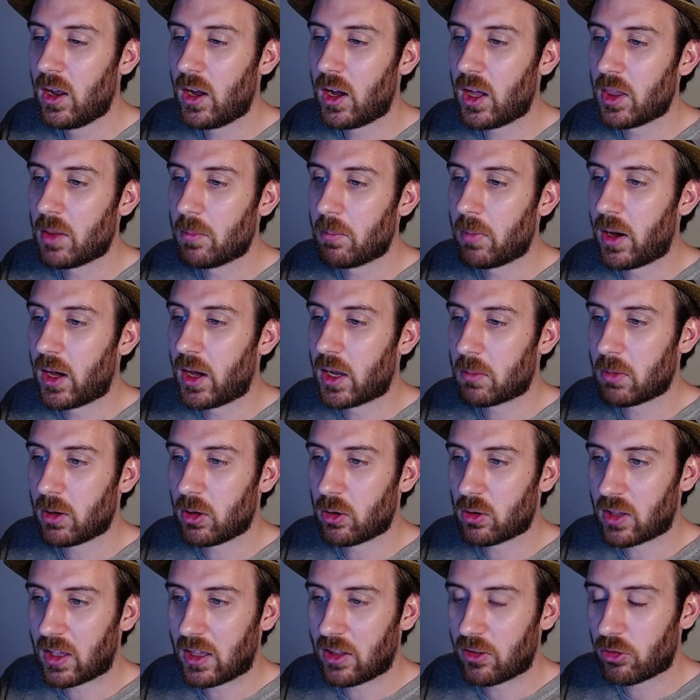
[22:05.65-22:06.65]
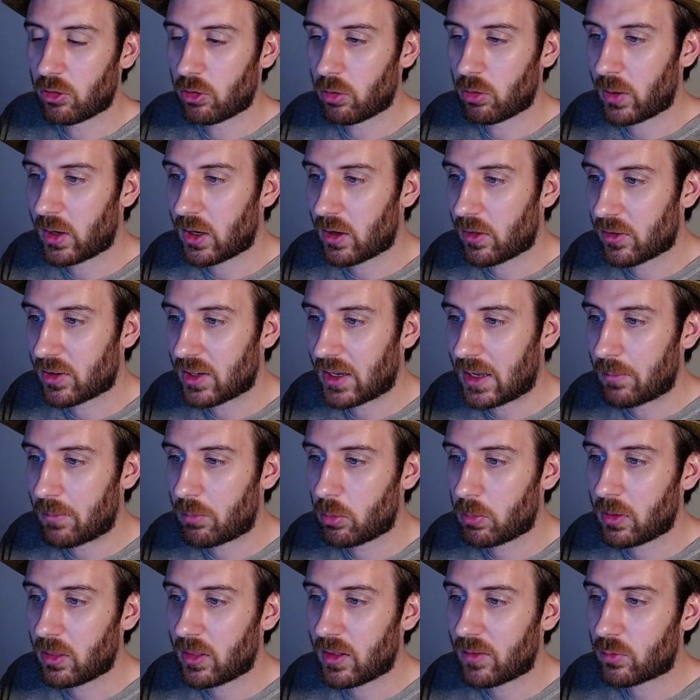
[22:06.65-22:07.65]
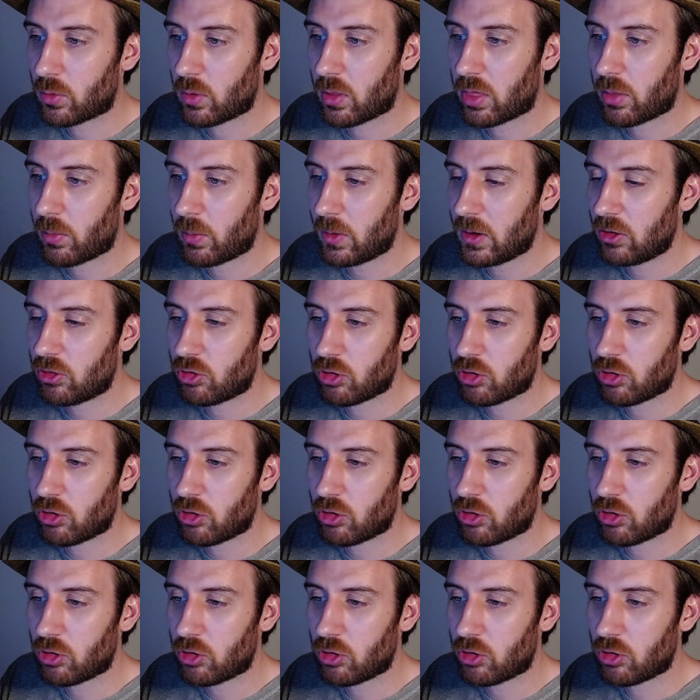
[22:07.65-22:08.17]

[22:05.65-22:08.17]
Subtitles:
On the bottom, it'll cancel away, and on the top, we'll be left with 3.